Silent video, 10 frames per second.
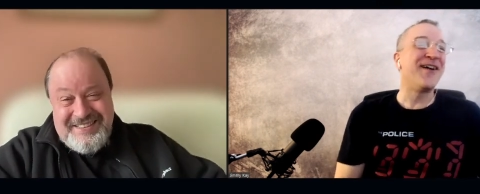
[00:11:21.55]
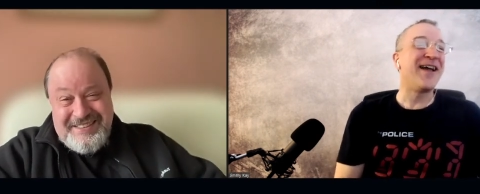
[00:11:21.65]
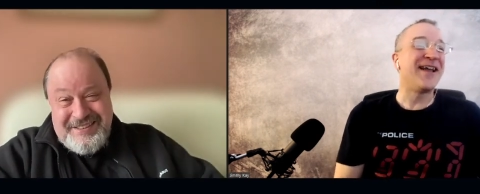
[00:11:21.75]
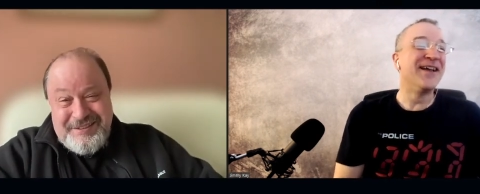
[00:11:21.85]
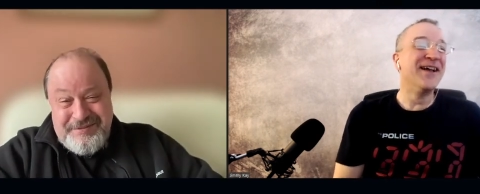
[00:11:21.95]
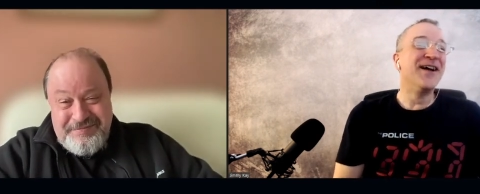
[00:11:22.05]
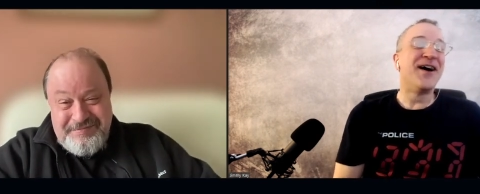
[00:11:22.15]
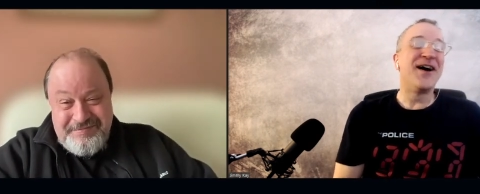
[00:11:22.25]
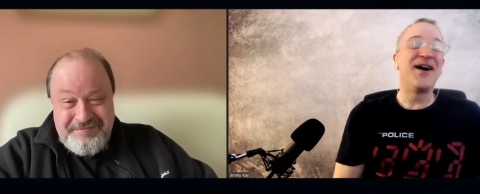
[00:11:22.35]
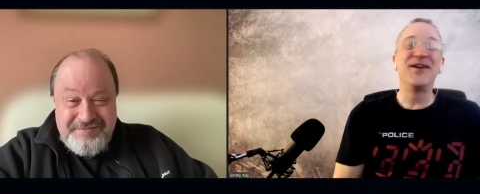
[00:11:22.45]
Speaker 1: All right.
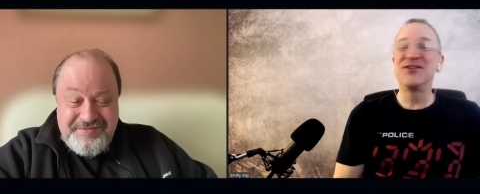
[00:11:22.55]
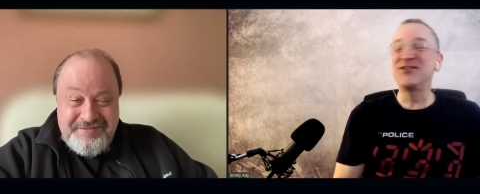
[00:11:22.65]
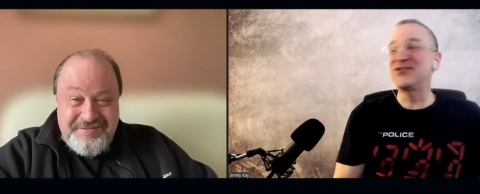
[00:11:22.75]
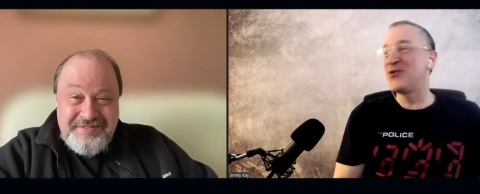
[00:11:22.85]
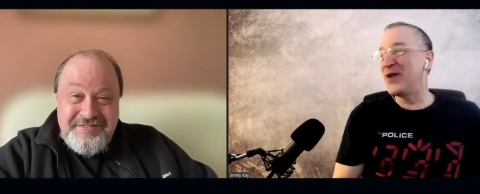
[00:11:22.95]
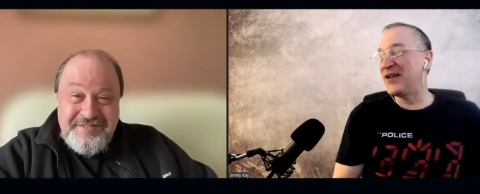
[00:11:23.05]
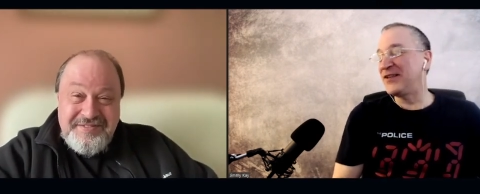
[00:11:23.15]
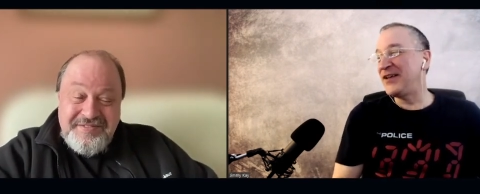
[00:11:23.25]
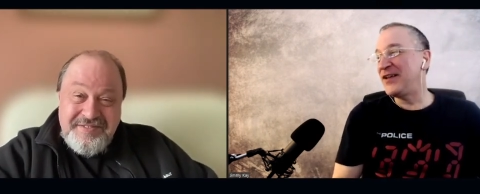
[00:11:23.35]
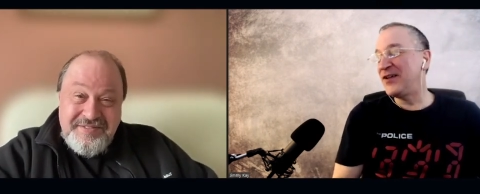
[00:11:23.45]
Uh, just
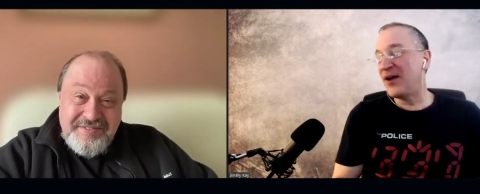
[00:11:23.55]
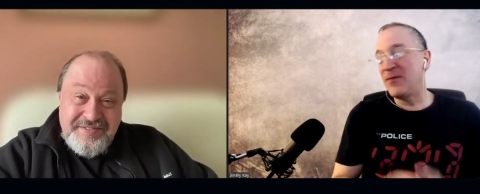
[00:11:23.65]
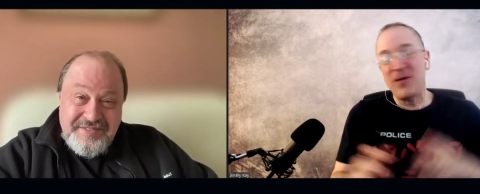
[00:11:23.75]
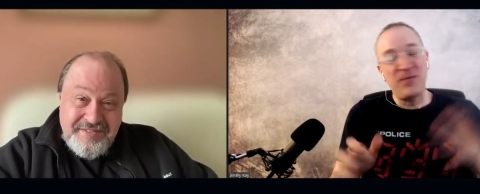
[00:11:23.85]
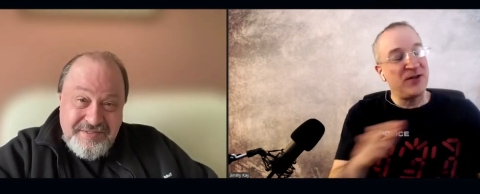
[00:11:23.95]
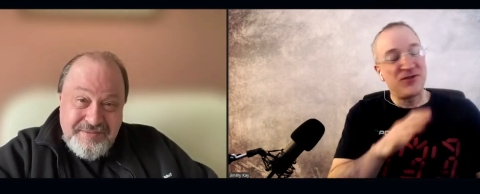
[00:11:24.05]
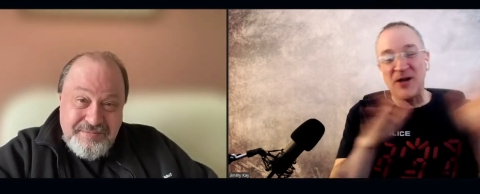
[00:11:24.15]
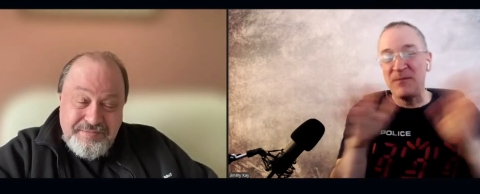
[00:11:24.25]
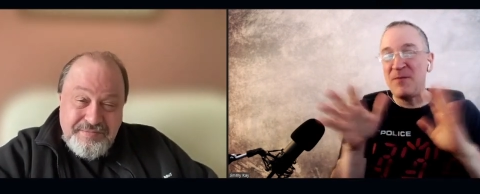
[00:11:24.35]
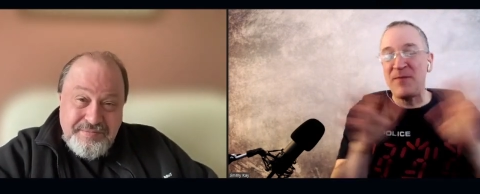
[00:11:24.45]
quickly, I'm going to be
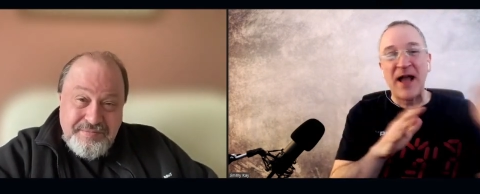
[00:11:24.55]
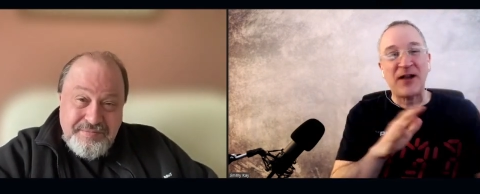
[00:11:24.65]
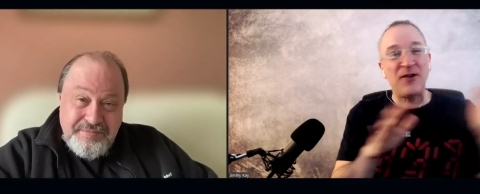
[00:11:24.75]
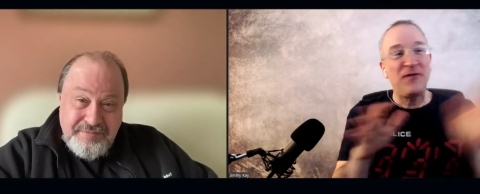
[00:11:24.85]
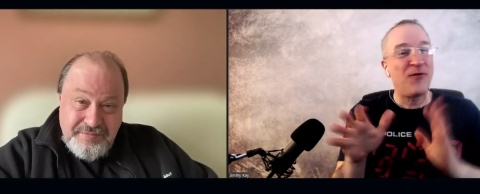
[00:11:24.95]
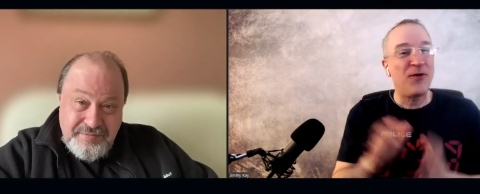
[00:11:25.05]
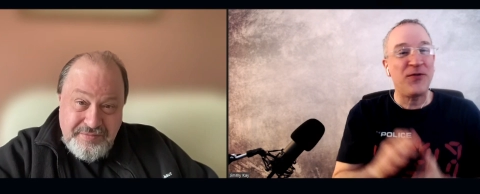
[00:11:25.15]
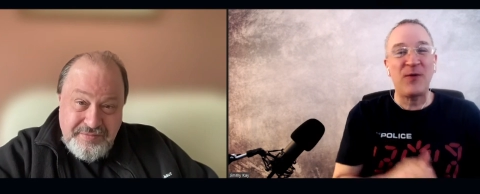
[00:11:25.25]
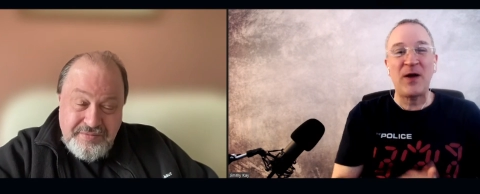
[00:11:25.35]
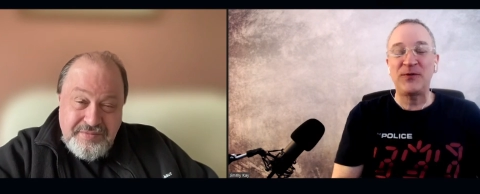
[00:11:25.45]
jumping back and
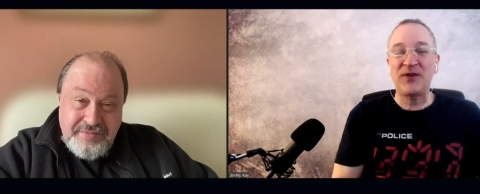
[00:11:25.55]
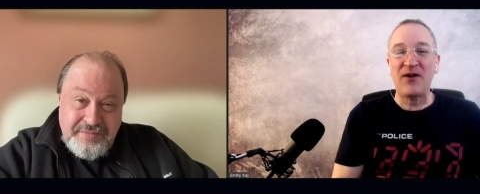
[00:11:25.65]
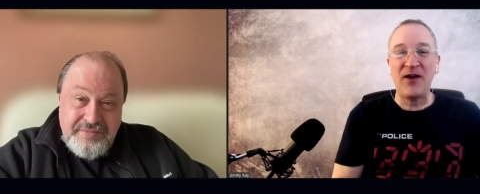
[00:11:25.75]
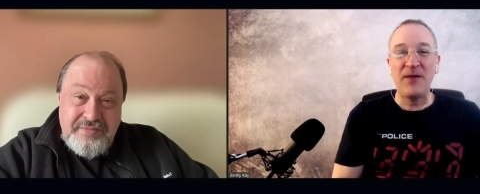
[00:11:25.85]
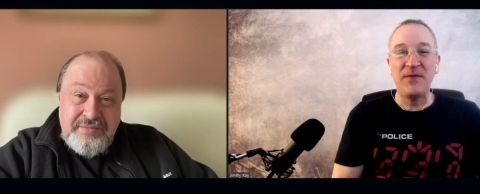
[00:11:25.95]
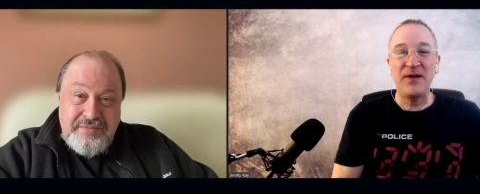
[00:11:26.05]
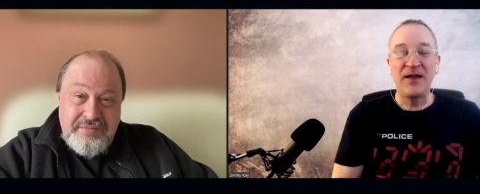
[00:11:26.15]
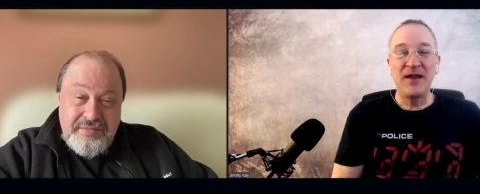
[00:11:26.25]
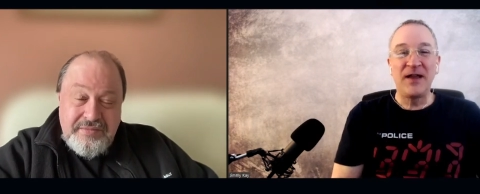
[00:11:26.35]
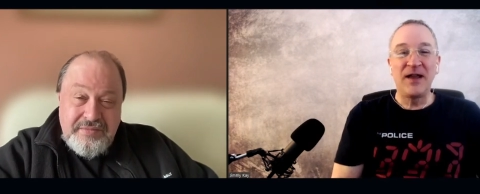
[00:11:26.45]
forth throughout time.
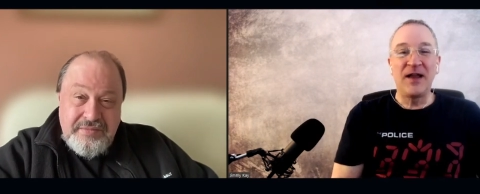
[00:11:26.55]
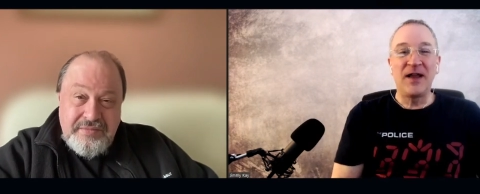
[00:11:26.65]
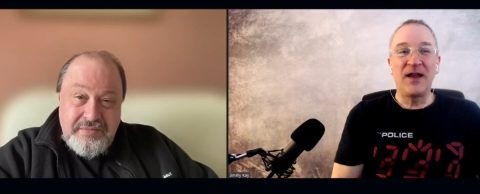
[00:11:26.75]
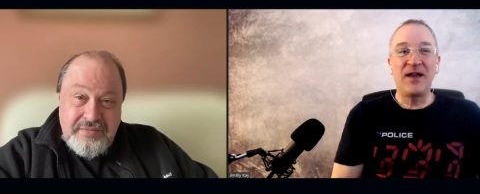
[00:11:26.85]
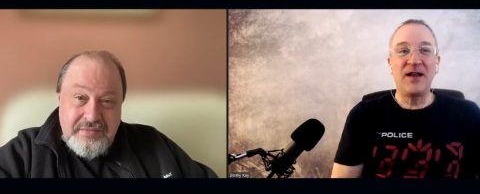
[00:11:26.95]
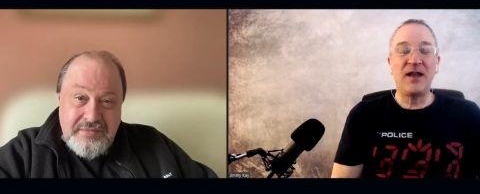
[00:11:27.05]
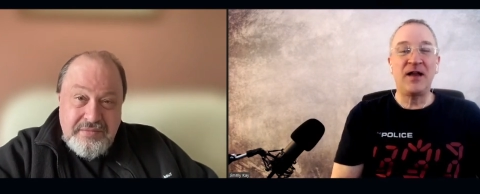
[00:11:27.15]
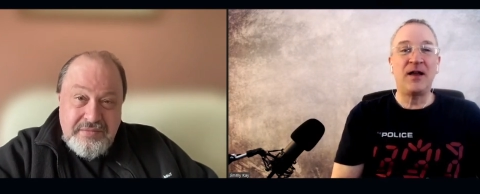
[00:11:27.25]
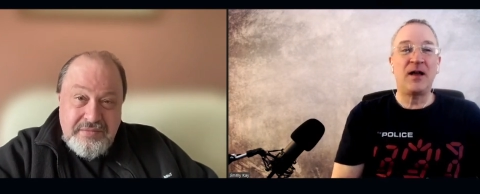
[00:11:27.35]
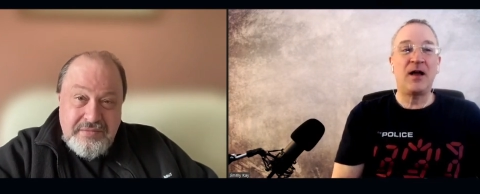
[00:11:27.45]

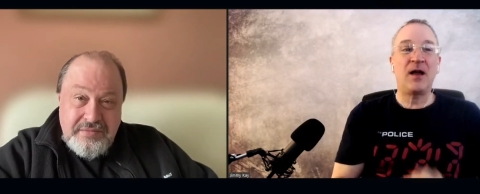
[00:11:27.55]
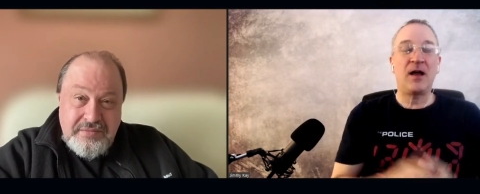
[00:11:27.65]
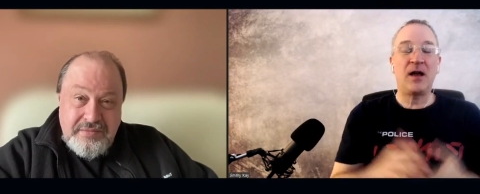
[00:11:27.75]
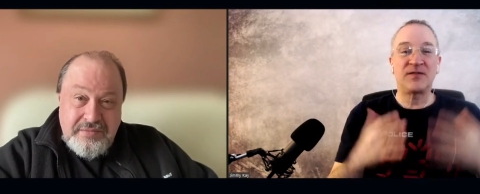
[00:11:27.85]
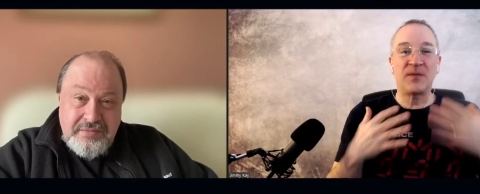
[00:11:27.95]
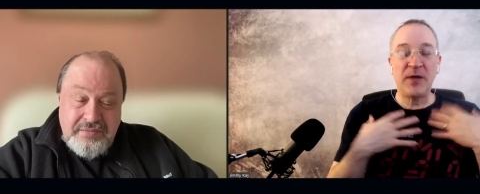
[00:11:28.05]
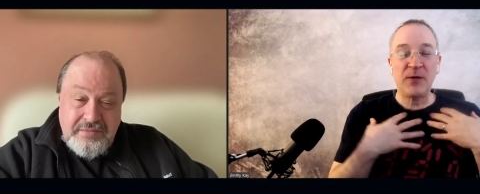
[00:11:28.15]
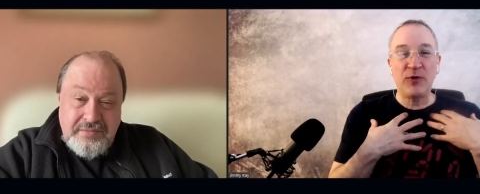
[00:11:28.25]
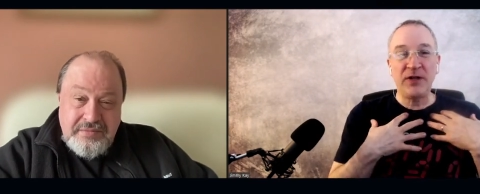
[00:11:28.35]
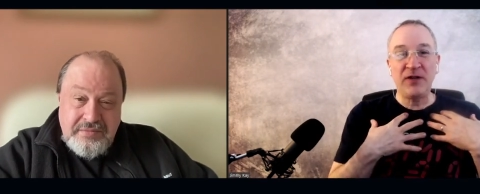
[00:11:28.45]
Uh, uh as a
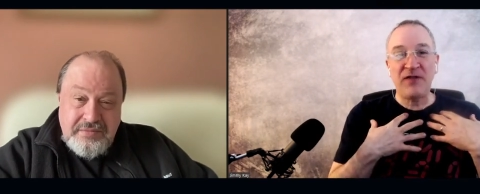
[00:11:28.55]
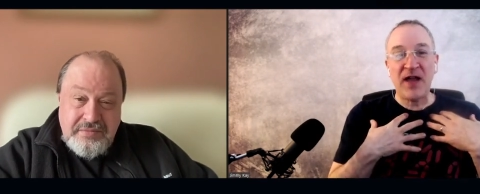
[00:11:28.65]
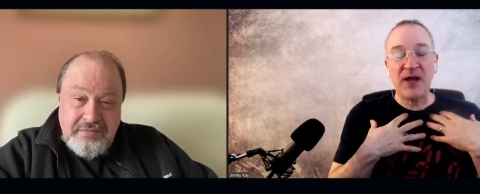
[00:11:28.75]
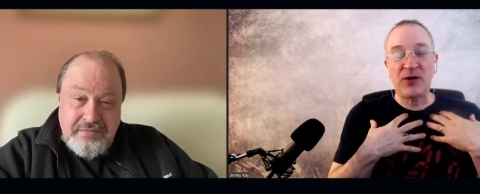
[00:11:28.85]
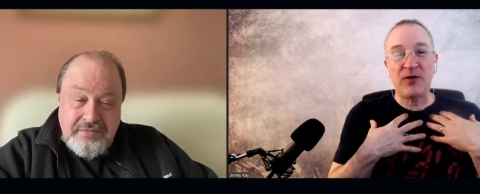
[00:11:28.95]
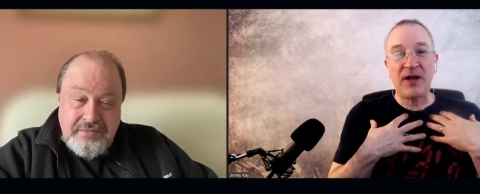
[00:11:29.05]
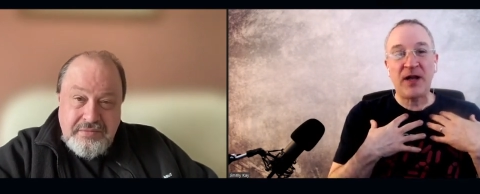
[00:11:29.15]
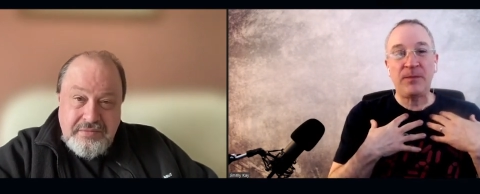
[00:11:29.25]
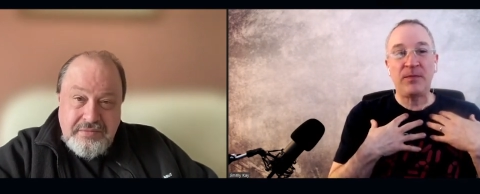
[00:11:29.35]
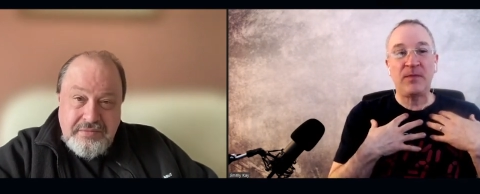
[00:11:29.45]
big Marillion fan growing
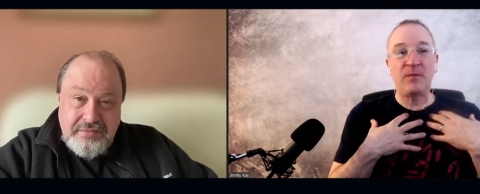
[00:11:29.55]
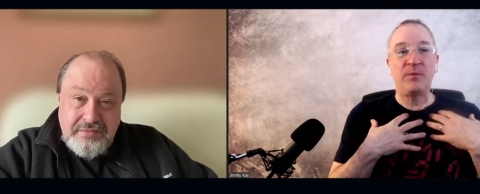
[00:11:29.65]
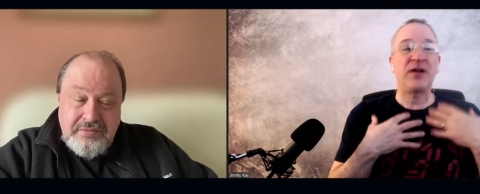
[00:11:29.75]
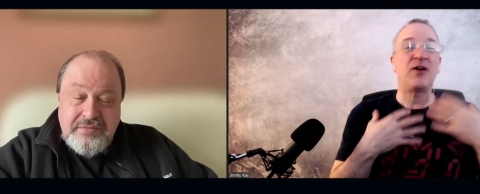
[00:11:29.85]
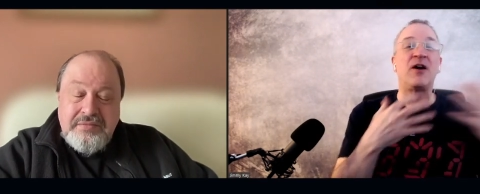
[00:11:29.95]
up, big